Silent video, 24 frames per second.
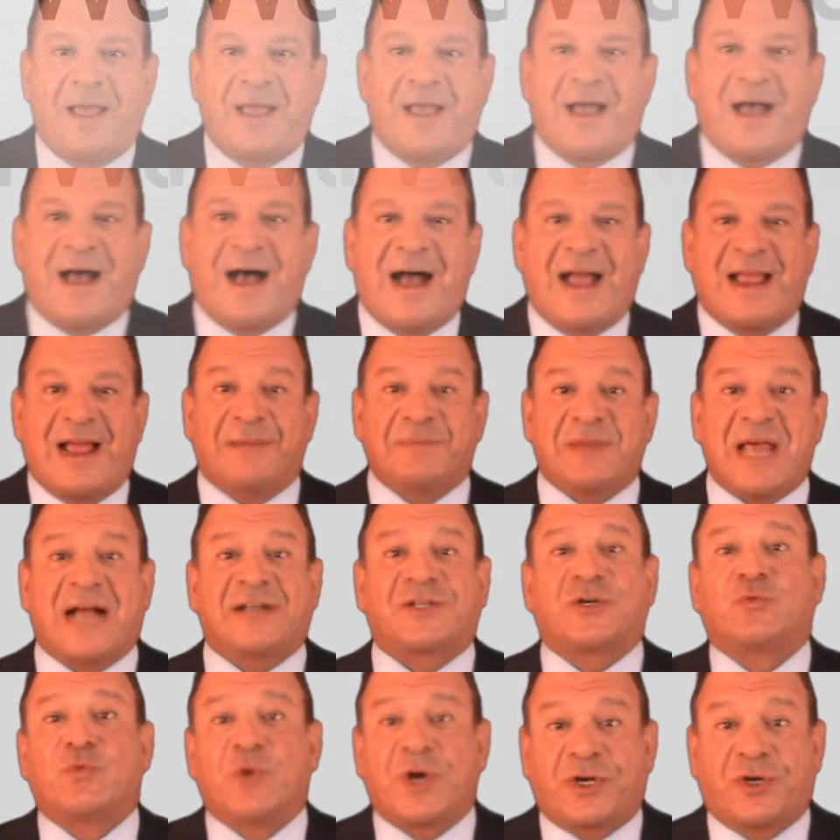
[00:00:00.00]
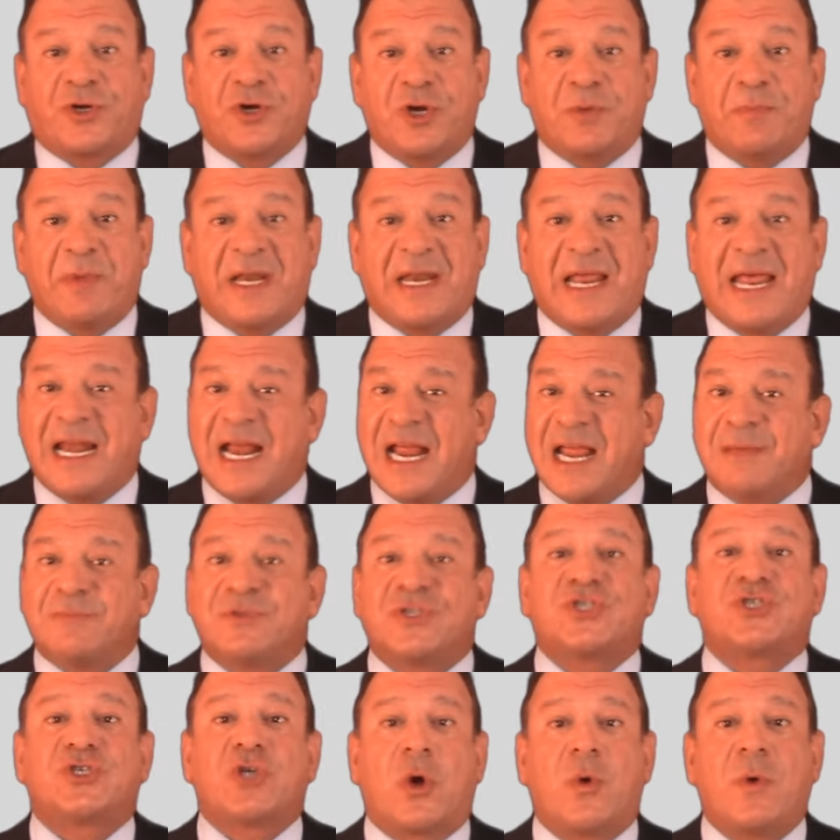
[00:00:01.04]
Hi, I'm Dr. Rick Goodman, and I am
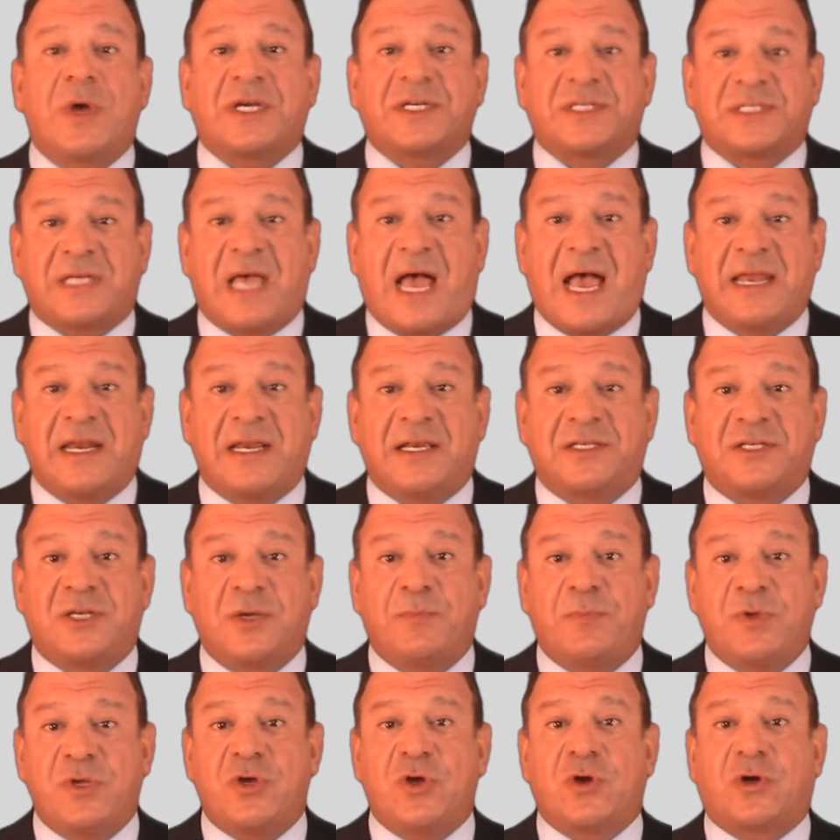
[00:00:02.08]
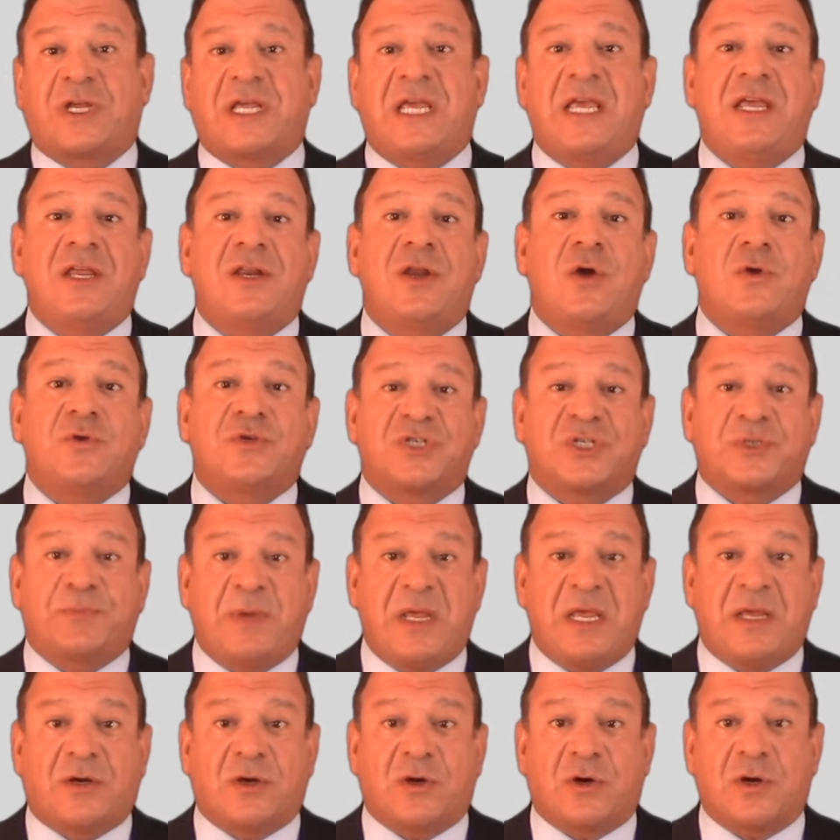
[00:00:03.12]
so excited to be your keynote
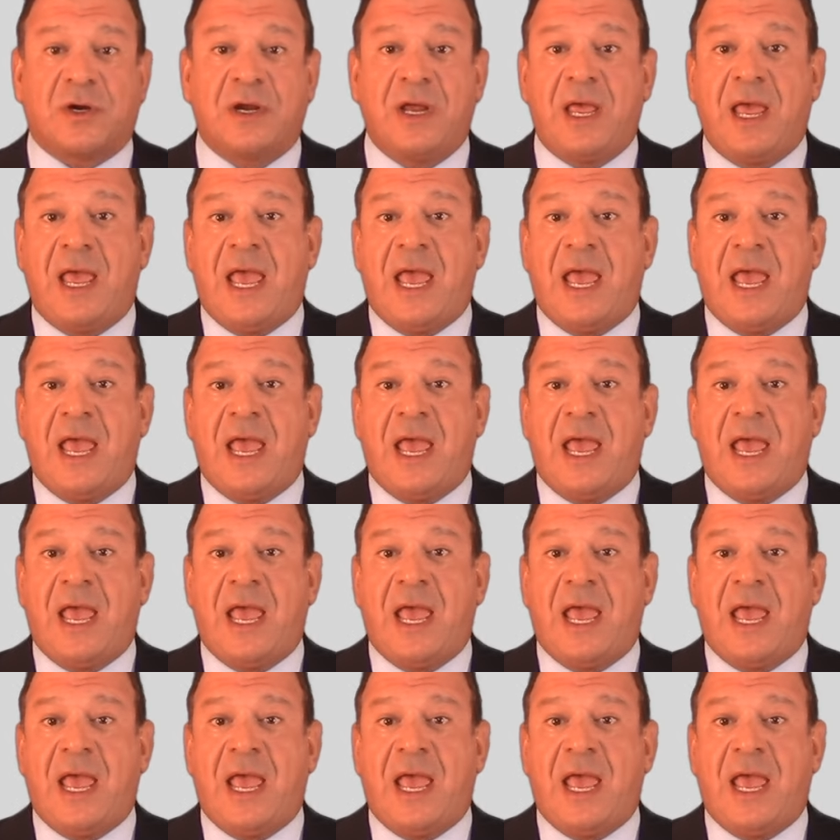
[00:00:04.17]
speaker